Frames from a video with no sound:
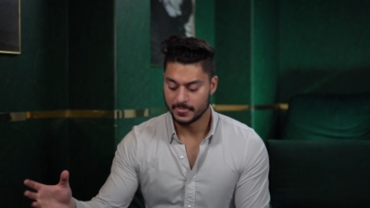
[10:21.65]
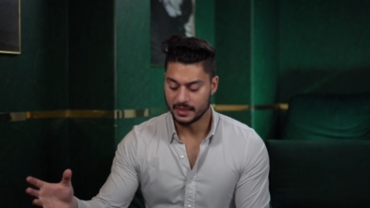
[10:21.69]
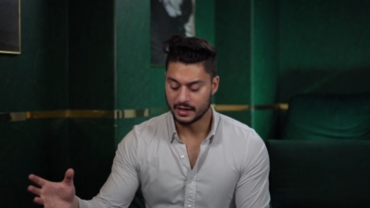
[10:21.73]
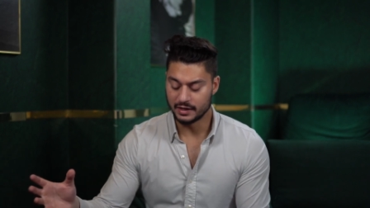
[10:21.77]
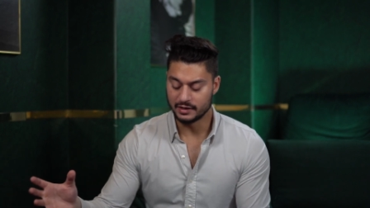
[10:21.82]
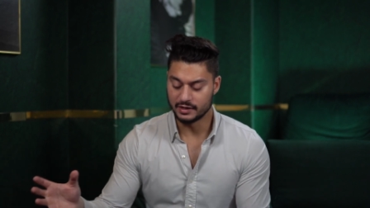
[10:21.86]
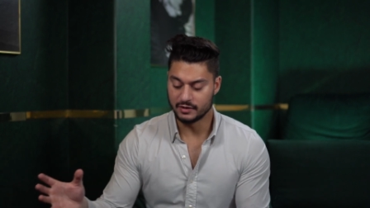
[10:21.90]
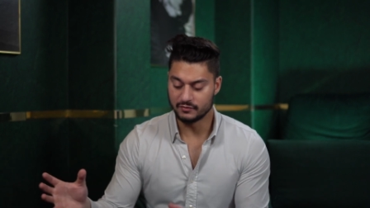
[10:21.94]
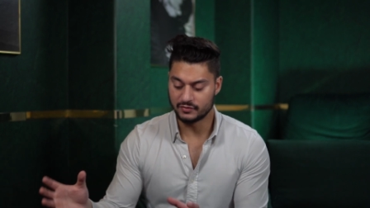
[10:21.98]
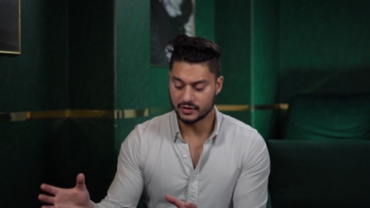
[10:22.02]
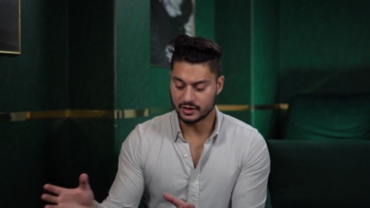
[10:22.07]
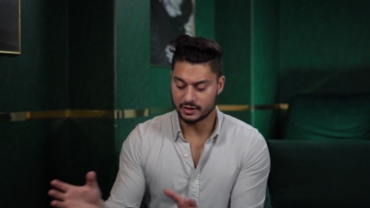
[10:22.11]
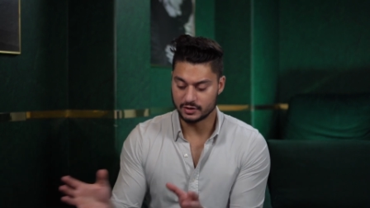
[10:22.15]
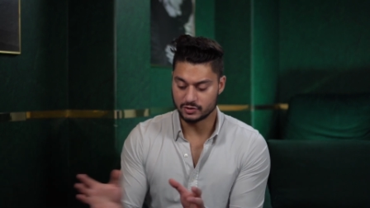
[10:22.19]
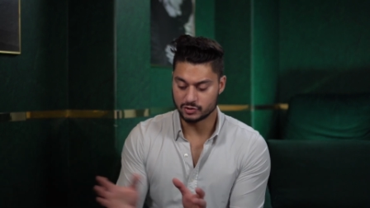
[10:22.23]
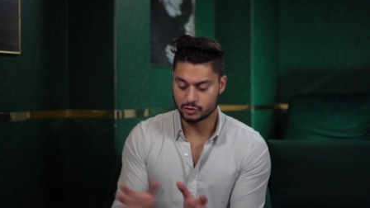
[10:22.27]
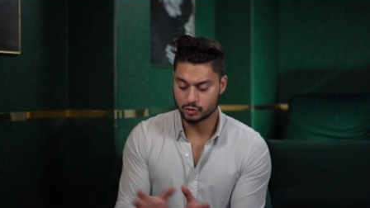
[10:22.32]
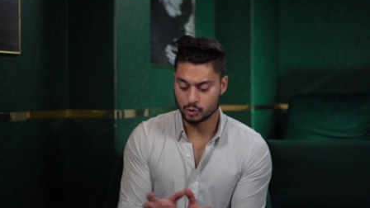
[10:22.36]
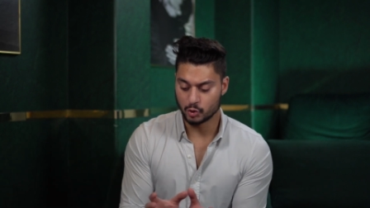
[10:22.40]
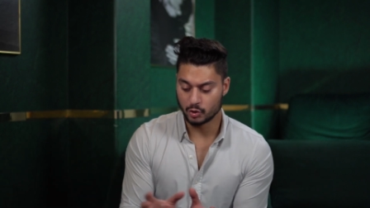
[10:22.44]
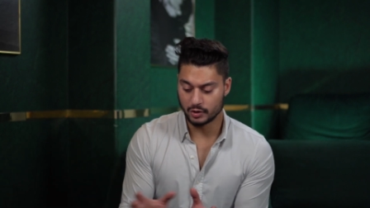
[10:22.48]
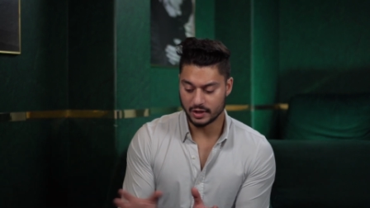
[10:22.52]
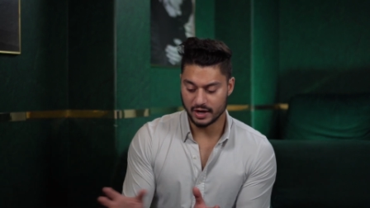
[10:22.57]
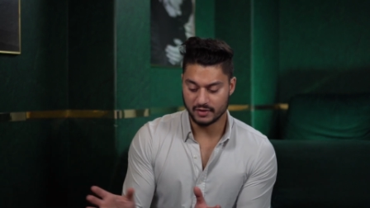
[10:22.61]
And if they
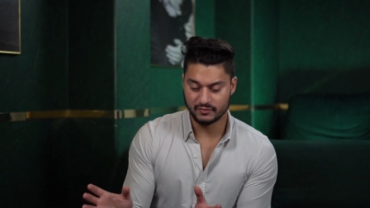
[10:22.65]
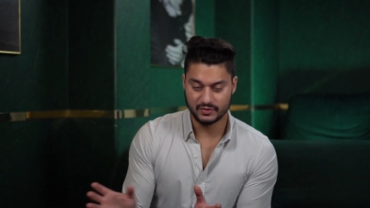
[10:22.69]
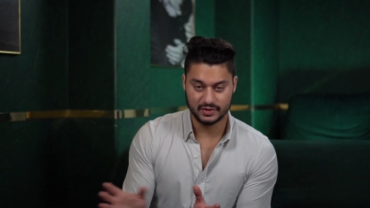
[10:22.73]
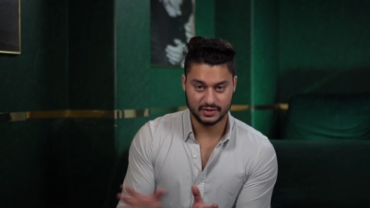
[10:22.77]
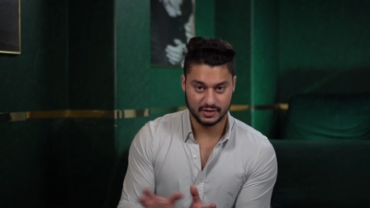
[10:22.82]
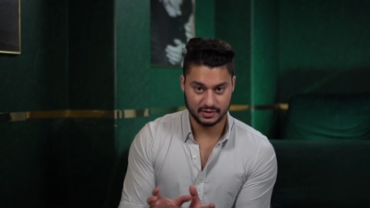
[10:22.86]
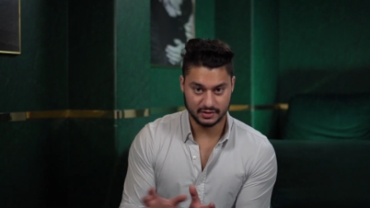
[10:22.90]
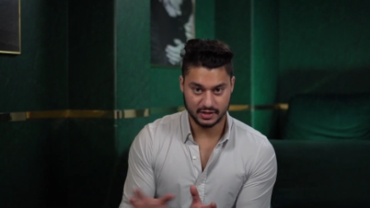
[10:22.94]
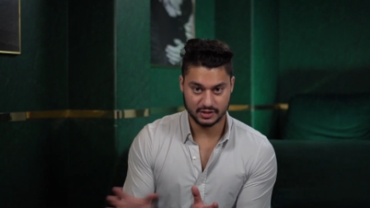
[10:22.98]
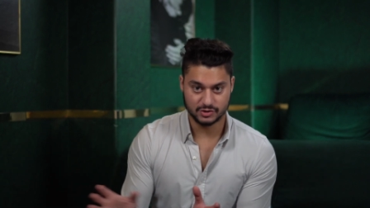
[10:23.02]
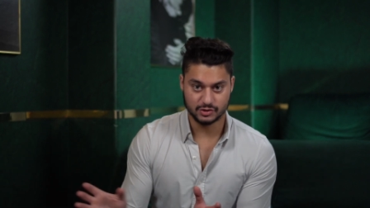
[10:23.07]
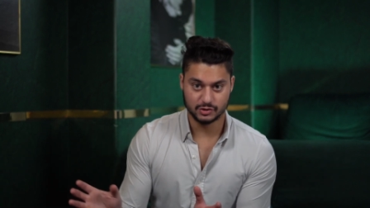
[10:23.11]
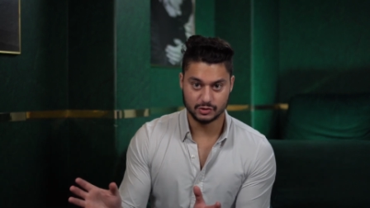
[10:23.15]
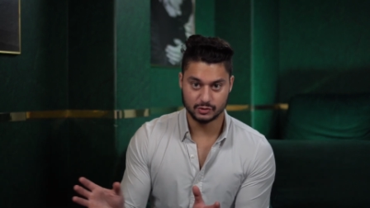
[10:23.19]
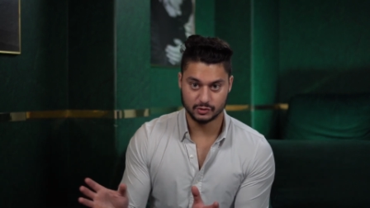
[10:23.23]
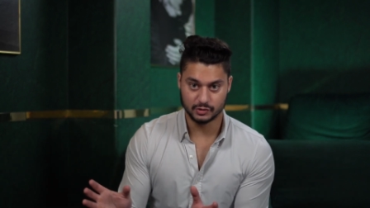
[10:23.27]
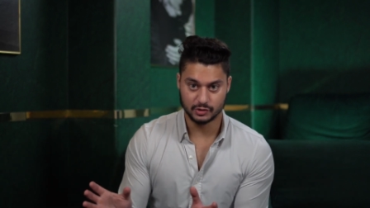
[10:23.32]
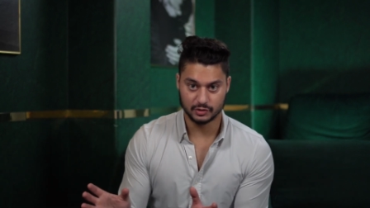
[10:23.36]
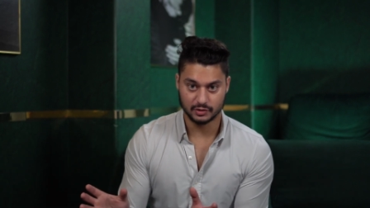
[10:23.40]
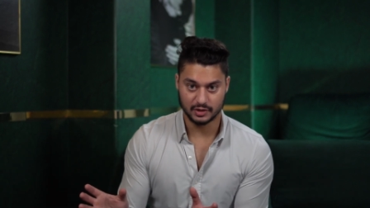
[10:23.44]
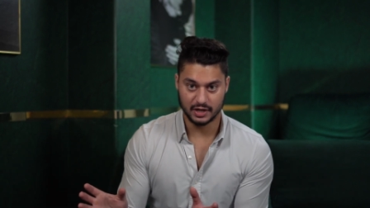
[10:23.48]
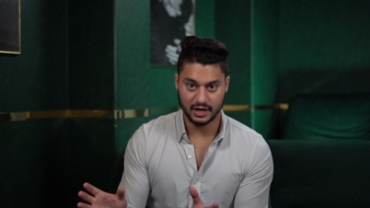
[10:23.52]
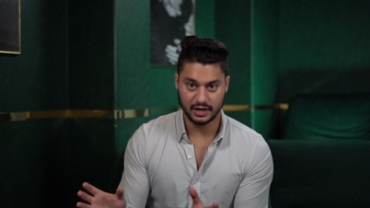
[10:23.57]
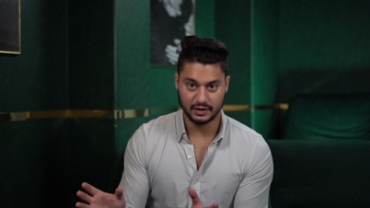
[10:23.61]
control everything that you do in
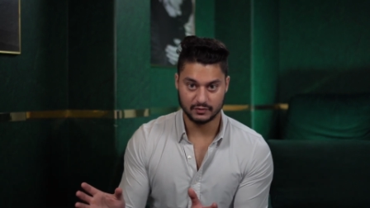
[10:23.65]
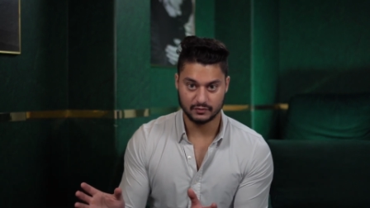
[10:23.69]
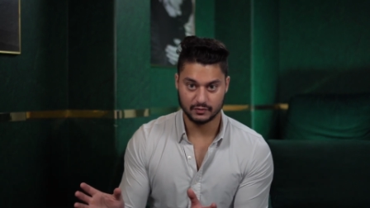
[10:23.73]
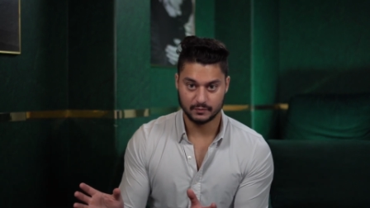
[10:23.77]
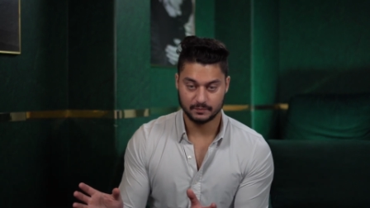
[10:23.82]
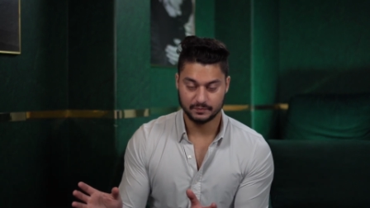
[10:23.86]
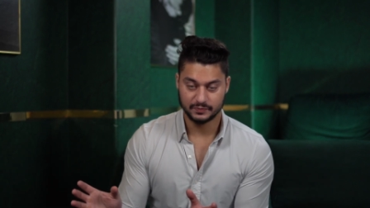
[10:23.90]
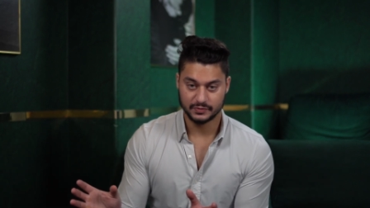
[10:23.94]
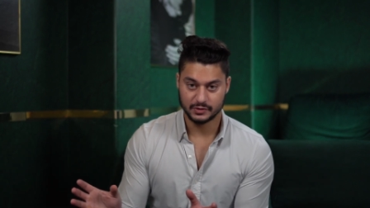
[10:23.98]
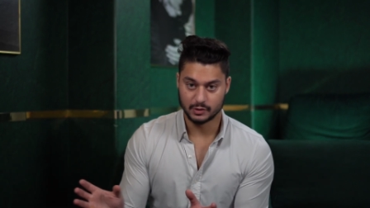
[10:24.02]
your life,